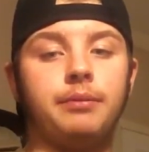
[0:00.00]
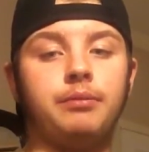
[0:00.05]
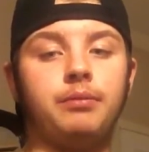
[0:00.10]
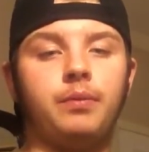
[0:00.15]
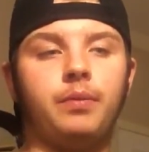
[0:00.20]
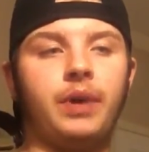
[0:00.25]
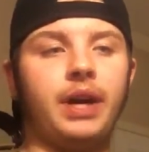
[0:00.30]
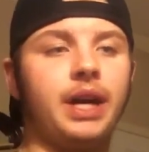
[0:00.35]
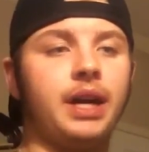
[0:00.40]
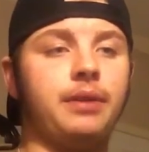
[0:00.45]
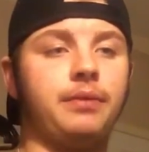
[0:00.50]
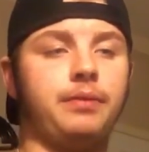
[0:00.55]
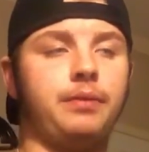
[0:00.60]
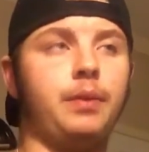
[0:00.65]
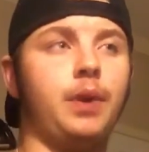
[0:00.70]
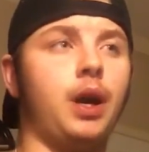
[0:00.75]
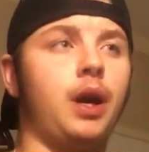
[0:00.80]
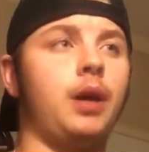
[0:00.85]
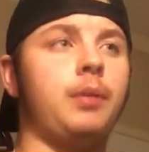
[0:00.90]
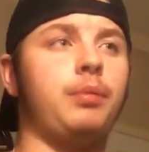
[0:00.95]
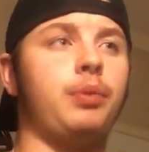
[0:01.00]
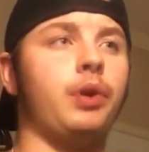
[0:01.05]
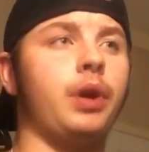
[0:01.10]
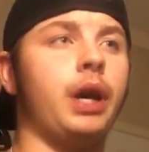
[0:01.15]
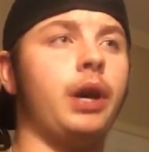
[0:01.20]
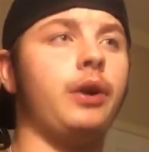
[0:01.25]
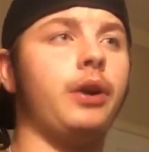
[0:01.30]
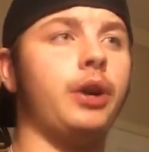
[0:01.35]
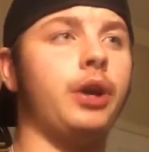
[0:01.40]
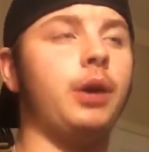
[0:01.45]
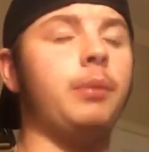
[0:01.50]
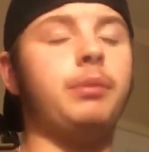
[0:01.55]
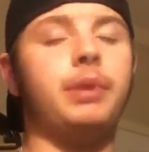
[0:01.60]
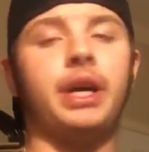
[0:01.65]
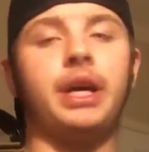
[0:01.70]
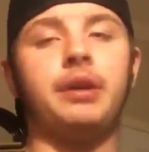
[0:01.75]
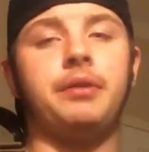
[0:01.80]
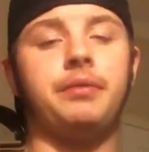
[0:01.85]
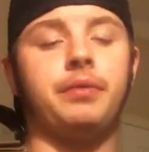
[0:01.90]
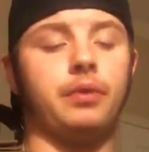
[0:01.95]
they have not put out an
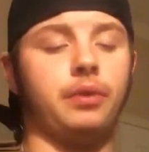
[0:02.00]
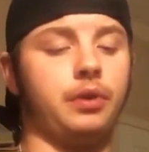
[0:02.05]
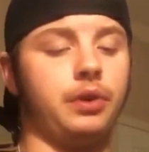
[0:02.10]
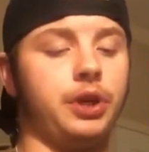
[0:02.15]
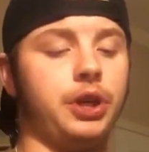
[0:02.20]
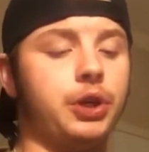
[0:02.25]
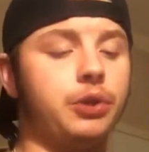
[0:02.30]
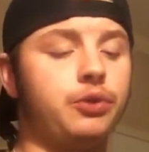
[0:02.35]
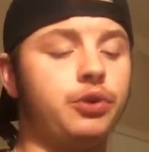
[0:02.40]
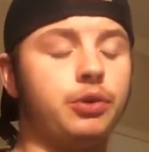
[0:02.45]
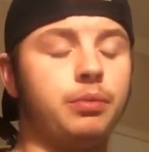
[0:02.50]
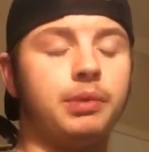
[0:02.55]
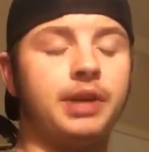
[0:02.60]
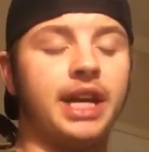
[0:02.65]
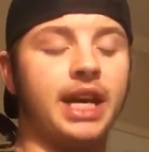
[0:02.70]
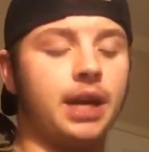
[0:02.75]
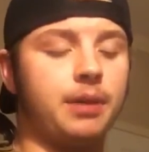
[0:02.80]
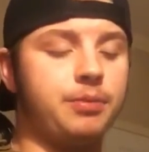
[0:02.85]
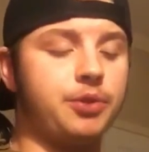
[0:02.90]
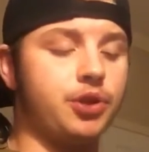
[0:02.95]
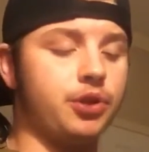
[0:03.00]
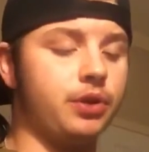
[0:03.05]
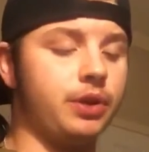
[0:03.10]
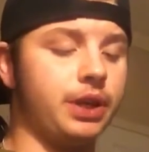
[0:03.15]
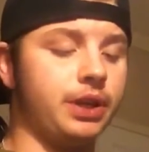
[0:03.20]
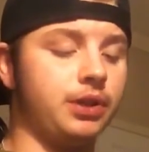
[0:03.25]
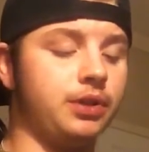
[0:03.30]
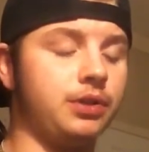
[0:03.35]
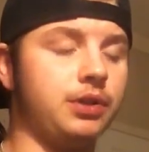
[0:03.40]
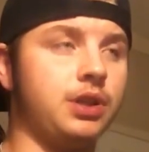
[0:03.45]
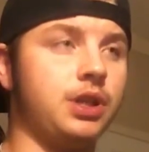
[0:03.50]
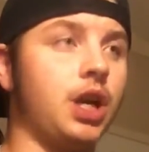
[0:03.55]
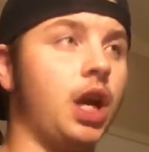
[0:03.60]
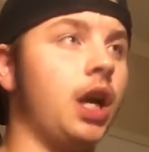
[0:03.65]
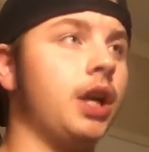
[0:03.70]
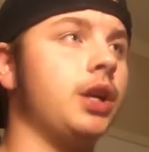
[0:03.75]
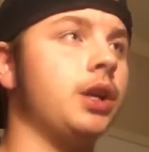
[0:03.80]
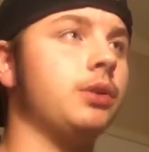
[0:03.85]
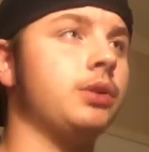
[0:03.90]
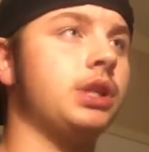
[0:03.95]
update for YouTube Capture in
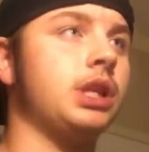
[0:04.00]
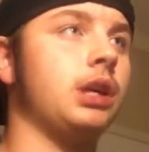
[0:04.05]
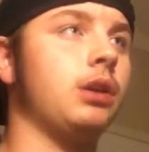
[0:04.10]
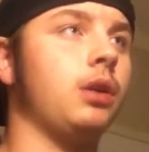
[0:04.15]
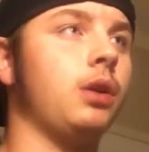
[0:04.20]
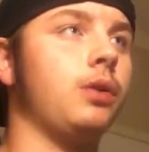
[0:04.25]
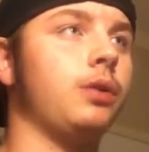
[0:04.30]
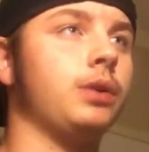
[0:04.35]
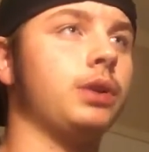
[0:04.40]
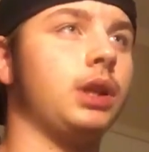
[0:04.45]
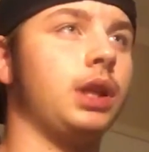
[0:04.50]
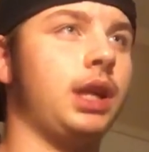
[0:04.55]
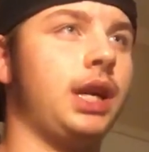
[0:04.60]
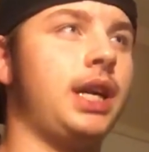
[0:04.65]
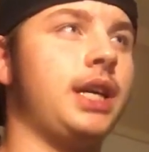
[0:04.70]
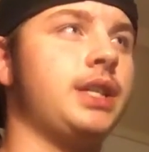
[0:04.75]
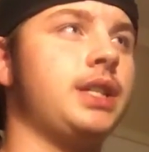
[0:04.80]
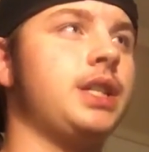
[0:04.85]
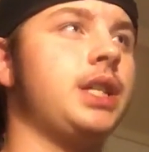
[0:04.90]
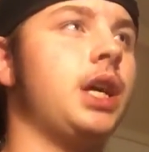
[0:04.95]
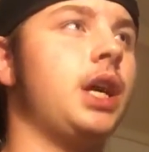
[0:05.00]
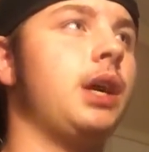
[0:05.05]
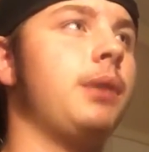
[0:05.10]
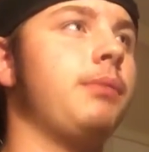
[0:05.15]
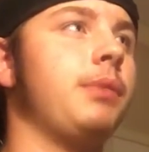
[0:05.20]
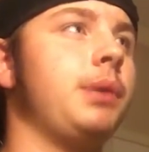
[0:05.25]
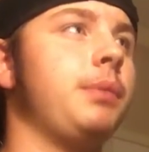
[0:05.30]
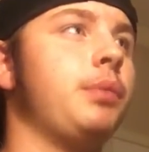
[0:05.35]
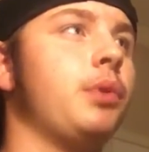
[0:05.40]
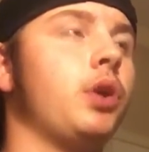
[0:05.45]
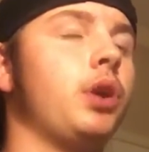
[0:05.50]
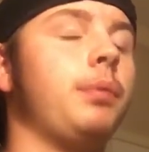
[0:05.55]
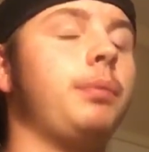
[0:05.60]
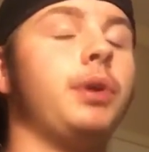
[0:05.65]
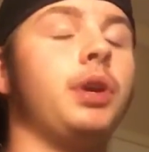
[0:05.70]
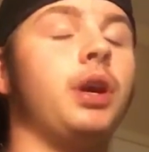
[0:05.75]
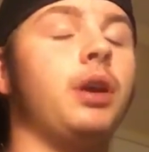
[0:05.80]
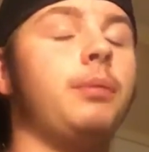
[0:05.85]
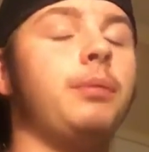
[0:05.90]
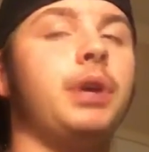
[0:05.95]
God knows how long. The last time they put up
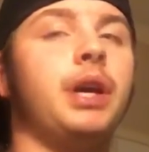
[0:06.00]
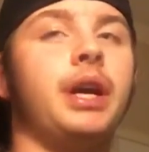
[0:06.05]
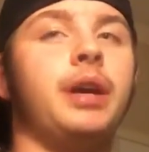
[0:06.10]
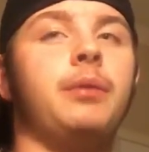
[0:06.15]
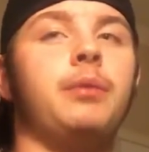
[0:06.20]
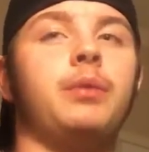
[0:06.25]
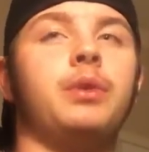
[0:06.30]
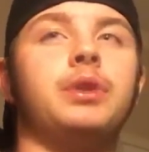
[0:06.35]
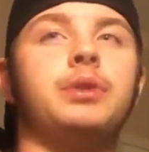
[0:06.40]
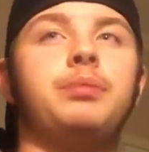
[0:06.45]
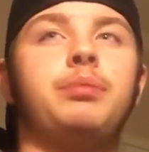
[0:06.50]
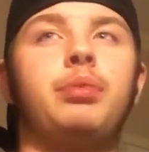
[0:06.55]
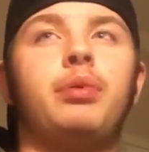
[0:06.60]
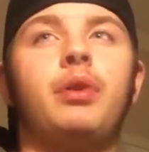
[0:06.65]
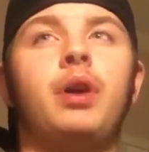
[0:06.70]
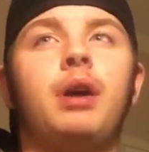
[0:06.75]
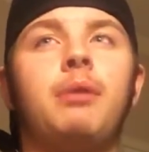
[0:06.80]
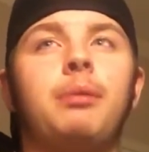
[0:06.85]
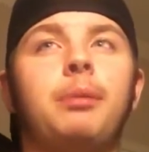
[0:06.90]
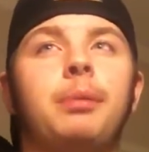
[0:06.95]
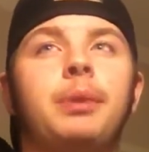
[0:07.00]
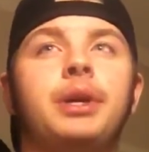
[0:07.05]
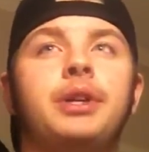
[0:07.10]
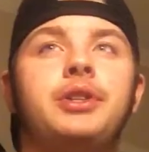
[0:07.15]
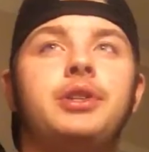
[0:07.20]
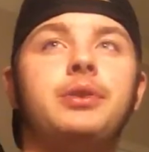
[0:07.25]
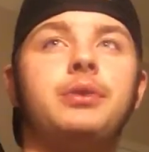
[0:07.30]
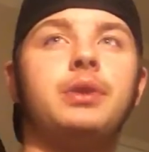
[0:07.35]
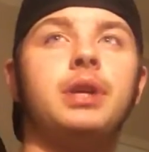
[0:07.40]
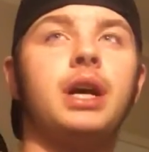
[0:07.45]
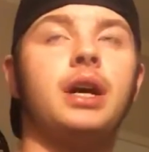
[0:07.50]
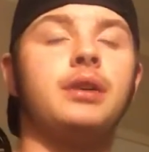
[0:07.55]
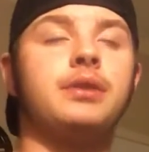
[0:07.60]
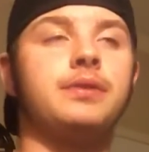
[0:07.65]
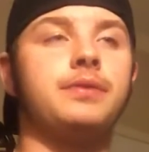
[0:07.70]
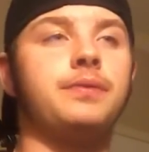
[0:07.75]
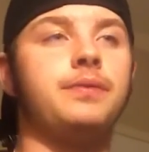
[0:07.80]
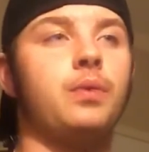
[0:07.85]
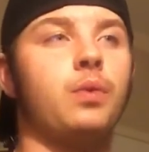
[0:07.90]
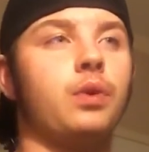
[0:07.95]
an update was probably
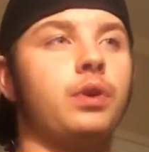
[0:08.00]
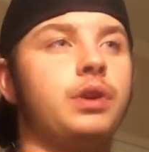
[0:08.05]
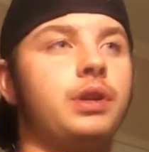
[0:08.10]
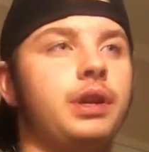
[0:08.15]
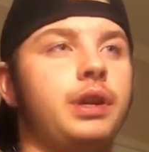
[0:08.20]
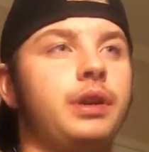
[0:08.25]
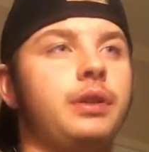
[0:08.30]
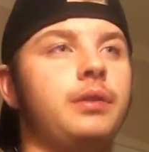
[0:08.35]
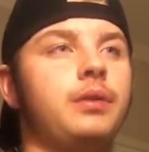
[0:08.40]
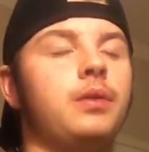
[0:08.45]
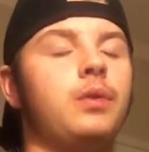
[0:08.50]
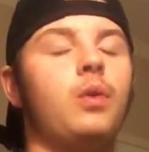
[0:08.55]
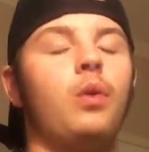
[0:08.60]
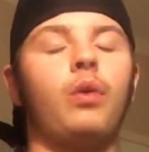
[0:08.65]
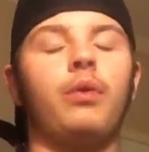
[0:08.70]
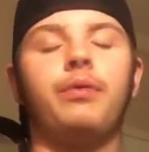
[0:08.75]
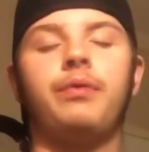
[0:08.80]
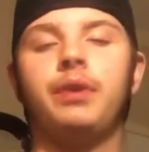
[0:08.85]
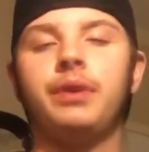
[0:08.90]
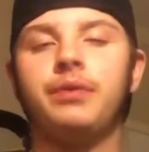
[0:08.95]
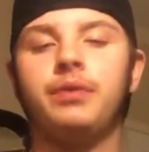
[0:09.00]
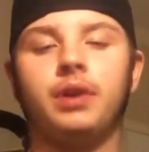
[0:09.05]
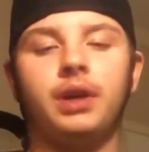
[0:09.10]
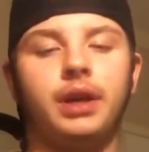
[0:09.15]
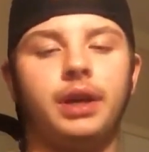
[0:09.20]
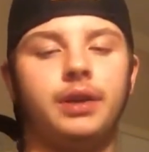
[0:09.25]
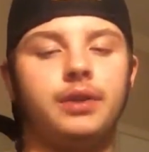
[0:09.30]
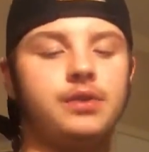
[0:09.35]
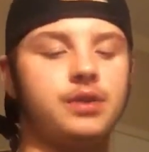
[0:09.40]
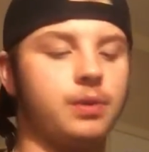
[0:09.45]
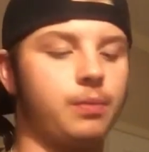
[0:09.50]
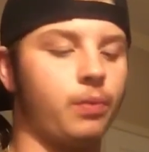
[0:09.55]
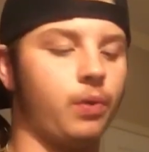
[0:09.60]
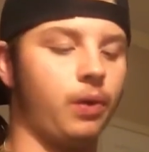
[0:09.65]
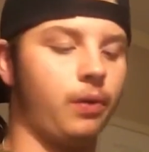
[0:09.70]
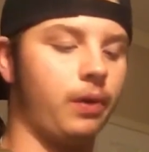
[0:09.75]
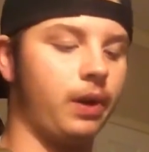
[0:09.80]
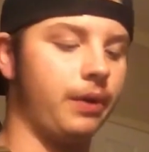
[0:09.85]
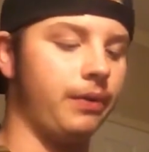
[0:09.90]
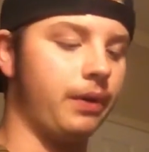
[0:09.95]
2014 or 15, somewhere
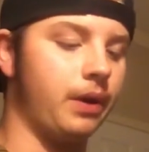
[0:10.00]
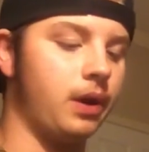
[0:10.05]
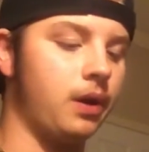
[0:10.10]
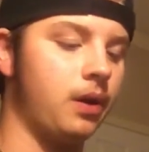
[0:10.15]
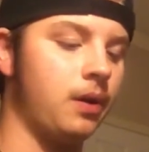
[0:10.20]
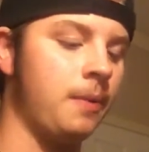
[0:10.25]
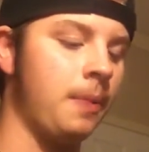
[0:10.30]
around there.